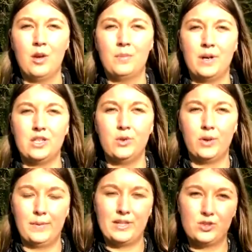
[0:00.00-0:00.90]
but you want
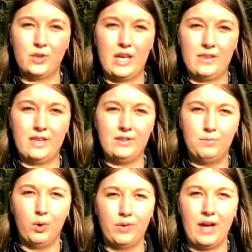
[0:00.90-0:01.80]
to make sure that they
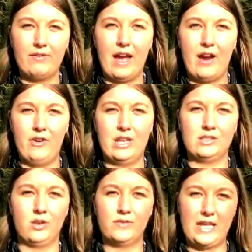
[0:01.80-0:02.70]
both have areas
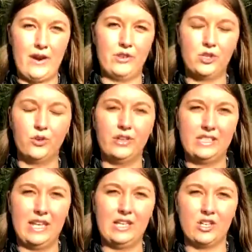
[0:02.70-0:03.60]
of territories
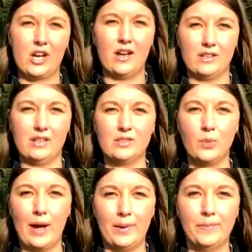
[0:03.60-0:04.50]
in your garden as
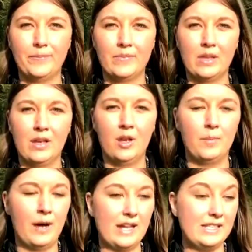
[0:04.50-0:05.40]
well.
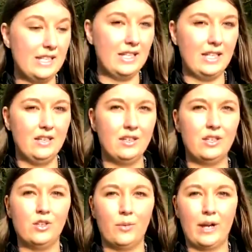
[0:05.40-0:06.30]
But ideally you
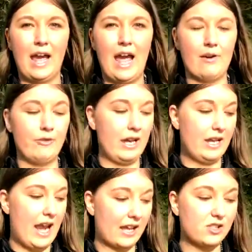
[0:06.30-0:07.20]
don't want to have it
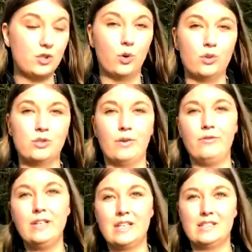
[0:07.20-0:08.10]
next door to a
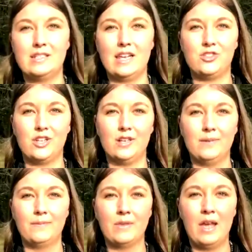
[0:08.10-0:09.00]
feeding station,
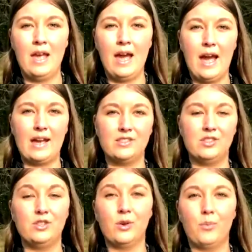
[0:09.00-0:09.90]
as
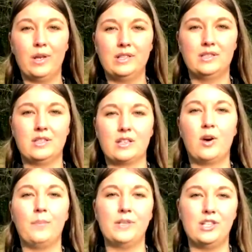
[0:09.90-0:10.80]
you don't want
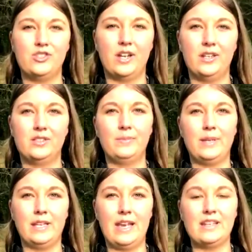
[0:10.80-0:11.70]
competition to
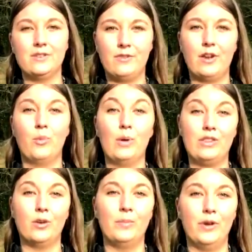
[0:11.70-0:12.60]
be interfering with
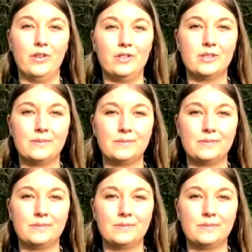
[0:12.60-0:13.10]
your birds.